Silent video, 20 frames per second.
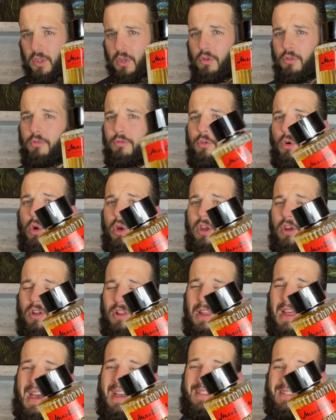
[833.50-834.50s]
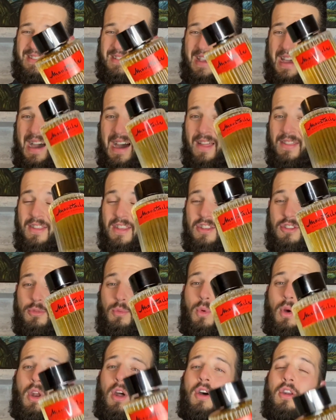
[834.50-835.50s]
forty dollars or less on this
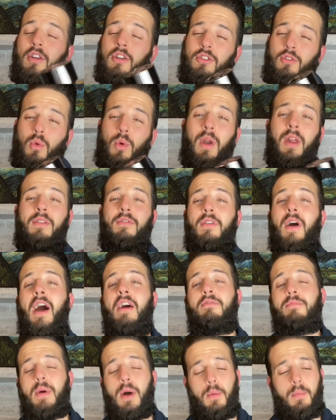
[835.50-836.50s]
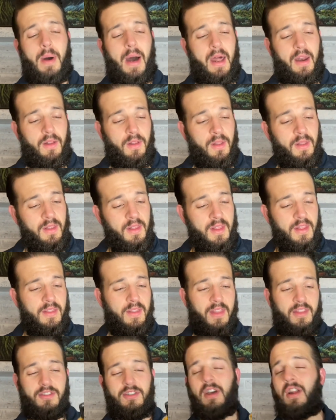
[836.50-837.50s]
one hundred twenty-five milliliter bottle
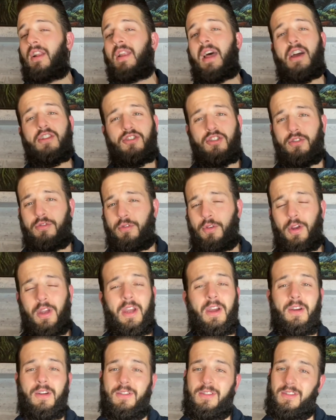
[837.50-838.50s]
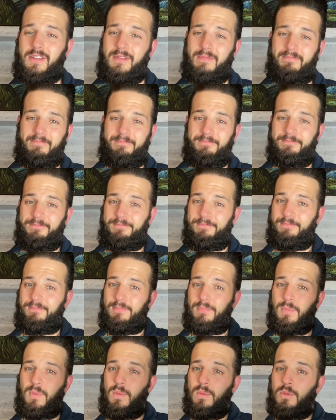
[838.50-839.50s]
that's going to last you for years?
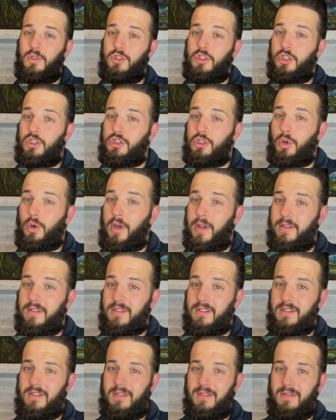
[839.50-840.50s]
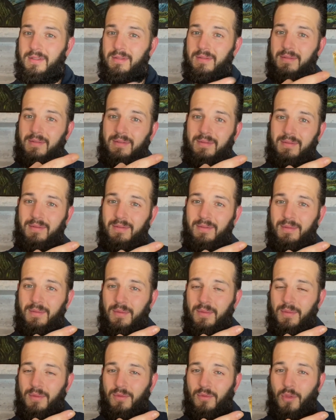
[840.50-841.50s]
It's your choice.
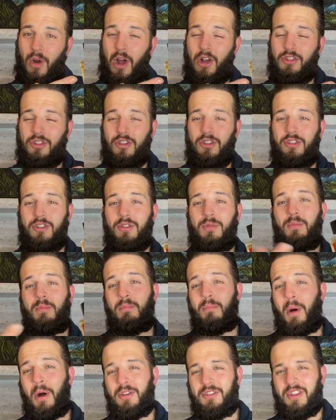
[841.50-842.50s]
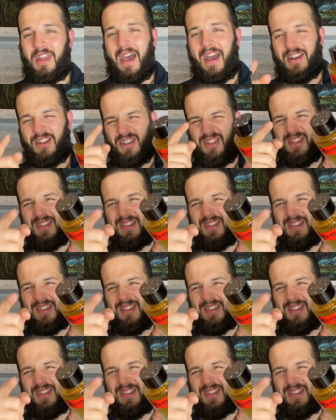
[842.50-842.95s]
Rochas Moustache.